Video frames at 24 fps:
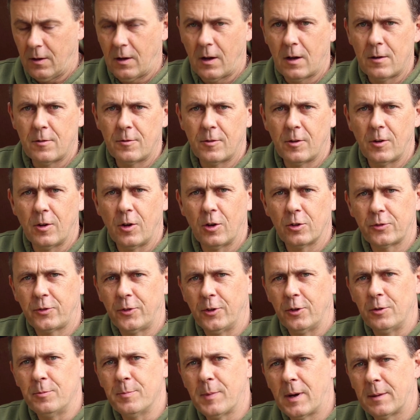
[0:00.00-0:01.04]
over the last
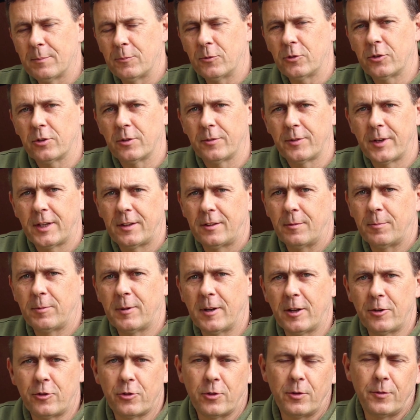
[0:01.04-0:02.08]
few months I've had the
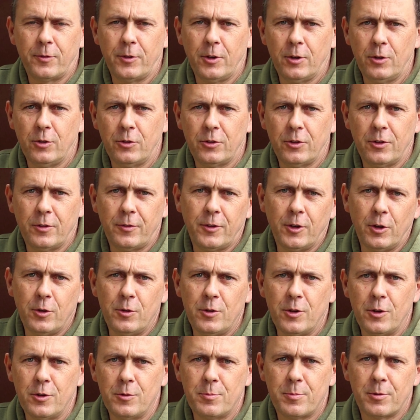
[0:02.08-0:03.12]
pleasure of using a
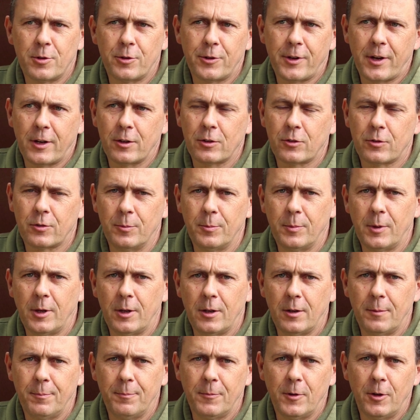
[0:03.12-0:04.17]
few new products from
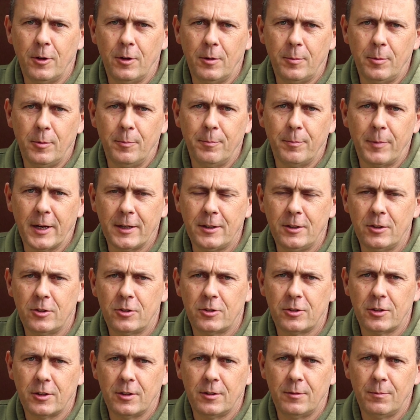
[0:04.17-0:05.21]
um, Urban
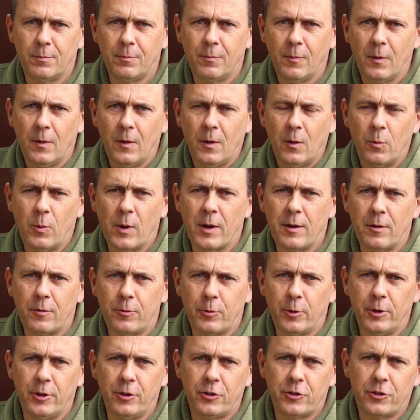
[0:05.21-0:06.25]
Baits and one
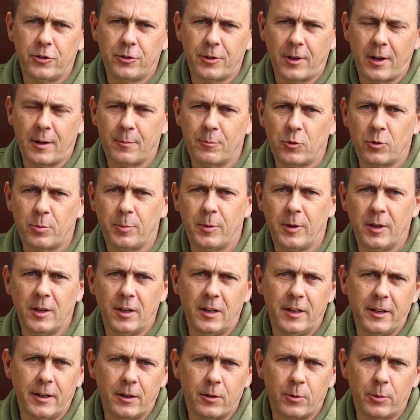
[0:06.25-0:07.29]
of which happens to be
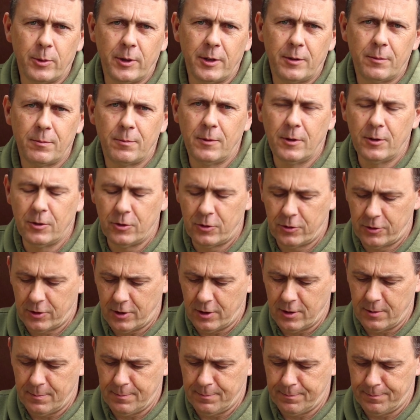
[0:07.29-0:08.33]
a liquid that's
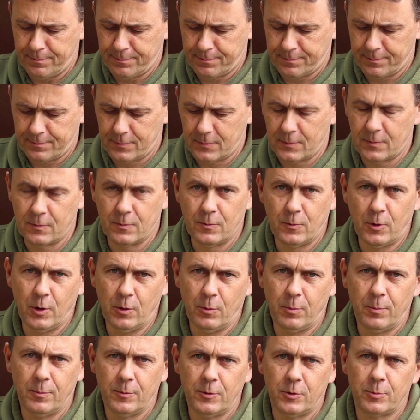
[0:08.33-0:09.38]
um,
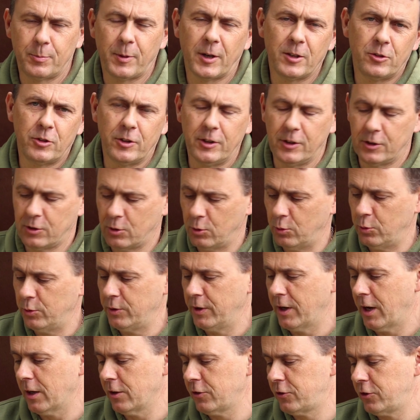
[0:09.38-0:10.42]
well it's basically called
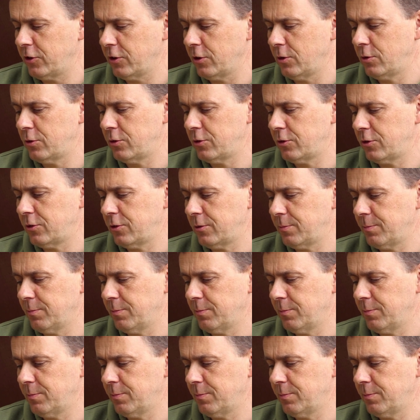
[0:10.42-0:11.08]
nut juice